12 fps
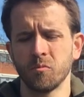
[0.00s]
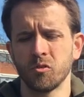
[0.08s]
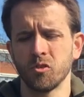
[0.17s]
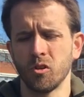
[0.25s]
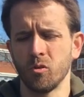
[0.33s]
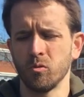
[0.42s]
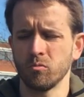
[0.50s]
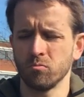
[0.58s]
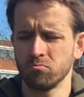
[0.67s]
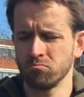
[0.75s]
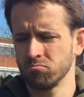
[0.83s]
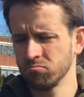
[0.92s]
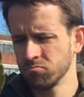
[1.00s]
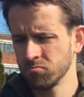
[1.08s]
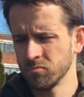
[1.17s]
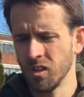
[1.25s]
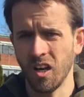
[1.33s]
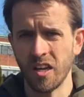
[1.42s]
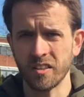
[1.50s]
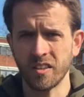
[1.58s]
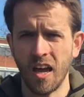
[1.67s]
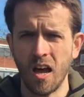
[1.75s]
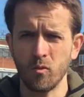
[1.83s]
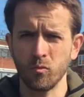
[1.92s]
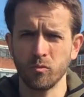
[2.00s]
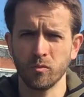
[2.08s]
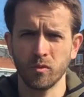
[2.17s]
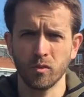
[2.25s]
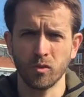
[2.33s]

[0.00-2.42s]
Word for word: so lay down,